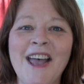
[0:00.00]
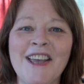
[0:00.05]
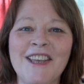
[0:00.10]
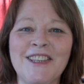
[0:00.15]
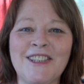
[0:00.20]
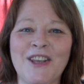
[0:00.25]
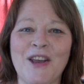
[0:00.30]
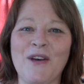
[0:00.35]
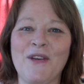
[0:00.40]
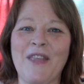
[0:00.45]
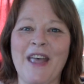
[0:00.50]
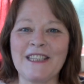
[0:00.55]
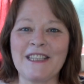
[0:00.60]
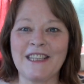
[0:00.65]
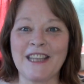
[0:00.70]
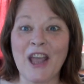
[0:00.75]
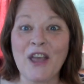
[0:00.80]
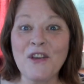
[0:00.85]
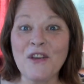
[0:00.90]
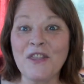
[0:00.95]
So
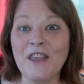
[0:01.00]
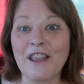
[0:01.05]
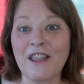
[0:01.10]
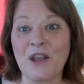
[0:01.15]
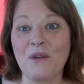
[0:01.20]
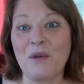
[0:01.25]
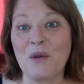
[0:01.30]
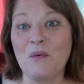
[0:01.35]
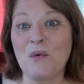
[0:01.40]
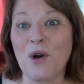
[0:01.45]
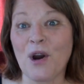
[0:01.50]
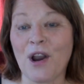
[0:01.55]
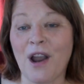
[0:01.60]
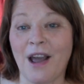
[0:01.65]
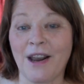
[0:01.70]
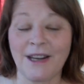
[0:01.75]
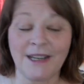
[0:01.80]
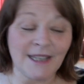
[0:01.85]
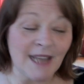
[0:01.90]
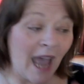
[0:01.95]
that's the other thing that we work
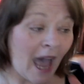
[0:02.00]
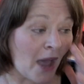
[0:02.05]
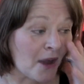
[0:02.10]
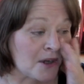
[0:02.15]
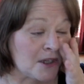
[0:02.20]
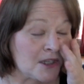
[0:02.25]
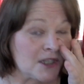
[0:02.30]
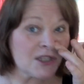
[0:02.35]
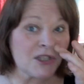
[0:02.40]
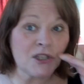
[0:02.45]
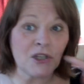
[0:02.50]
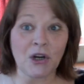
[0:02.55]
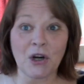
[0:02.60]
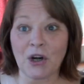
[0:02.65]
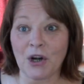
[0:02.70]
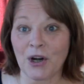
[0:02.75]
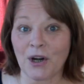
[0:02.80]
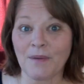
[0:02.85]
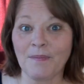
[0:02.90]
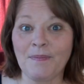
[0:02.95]
on is how to
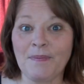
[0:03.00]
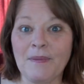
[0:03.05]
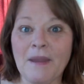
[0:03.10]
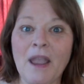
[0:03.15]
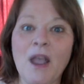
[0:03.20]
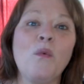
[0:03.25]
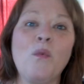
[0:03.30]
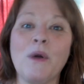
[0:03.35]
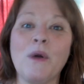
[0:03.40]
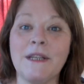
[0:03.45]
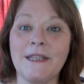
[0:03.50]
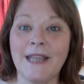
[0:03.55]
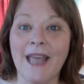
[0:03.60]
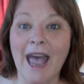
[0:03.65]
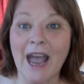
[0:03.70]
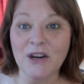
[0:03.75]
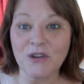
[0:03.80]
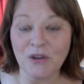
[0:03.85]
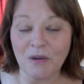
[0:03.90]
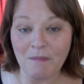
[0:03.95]
discern what is the
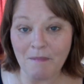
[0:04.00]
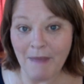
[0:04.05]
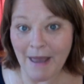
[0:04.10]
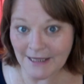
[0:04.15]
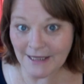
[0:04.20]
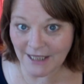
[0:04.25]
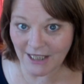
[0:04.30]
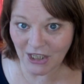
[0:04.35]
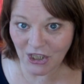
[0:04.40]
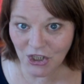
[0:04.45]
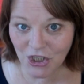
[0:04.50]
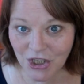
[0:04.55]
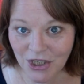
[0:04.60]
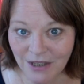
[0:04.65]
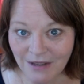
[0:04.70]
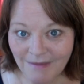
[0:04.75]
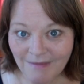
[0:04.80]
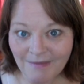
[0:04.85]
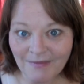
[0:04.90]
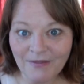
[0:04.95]
actual
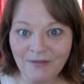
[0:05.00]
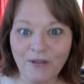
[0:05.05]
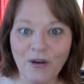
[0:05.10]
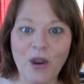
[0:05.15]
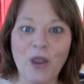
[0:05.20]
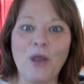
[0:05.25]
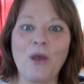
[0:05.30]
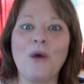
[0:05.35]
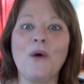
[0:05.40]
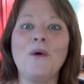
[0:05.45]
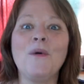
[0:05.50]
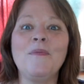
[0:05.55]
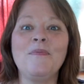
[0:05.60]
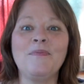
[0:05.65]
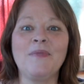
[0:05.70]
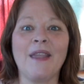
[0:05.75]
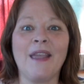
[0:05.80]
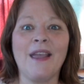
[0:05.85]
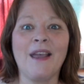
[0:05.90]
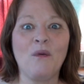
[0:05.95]
message for you,
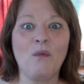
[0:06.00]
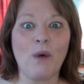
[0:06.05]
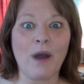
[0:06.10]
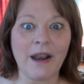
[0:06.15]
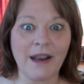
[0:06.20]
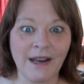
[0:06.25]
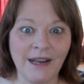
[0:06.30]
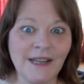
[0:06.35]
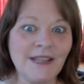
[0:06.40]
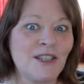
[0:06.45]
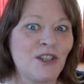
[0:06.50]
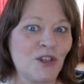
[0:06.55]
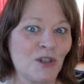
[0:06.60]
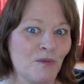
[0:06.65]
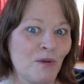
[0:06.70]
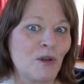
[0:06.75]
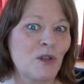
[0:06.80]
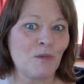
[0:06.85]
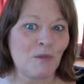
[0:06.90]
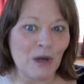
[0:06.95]
what it is you're
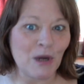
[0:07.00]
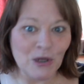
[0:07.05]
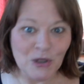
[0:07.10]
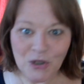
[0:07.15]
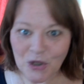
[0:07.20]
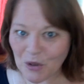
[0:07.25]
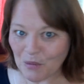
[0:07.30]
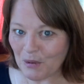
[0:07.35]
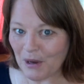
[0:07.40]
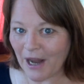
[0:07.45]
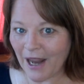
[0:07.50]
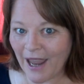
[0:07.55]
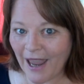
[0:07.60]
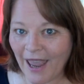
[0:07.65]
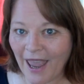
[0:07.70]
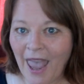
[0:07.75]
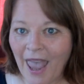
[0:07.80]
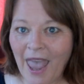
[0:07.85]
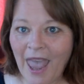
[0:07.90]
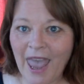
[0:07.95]
supposed to be
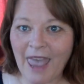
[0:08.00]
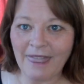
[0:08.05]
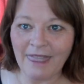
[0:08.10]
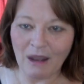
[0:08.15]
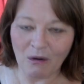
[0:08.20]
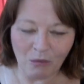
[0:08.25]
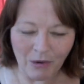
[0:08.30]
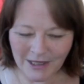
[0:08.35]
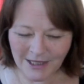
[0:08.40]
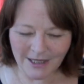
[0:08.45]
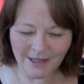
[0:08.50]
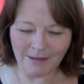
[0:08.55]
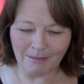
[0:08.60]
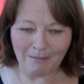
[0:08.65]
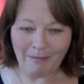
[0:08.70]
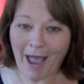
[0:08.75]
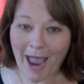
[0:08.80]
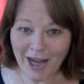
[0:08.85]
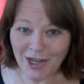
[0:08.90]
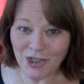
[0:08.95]
interpreting, and then what's the
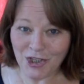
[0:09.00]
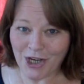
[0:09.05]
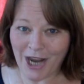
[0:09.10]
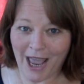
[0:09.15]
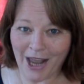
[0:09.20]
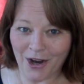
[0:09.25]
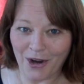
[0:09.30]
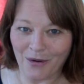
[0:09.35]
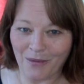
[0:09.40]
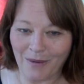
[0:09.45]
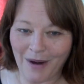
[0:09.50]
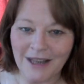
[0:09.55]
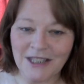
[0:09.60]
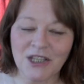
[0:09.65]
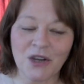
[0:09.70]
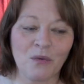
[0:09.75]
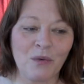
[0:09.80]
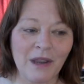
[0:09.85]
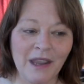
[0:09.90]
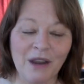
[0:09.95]
mind chatter, right?
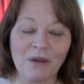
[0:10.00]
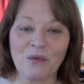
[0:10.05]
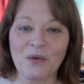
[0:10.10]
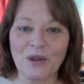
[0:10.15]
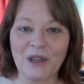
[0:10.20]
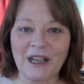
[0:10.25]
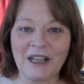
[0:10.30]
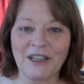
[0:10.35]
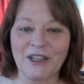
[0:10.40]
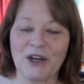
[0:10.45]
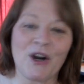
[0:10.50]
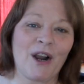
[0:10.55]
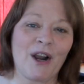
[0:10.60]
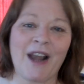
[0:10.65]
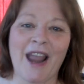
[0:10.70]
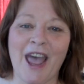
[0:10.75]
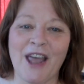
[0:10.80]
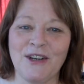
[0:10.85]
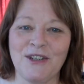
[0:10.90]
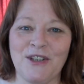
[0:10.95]
So we get really clear
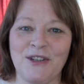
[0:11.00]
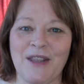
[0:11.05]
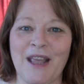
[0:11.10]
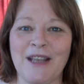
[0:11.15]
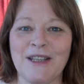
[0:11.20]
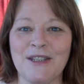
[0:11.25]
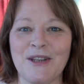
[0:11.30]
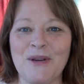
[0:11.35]
on how to do that.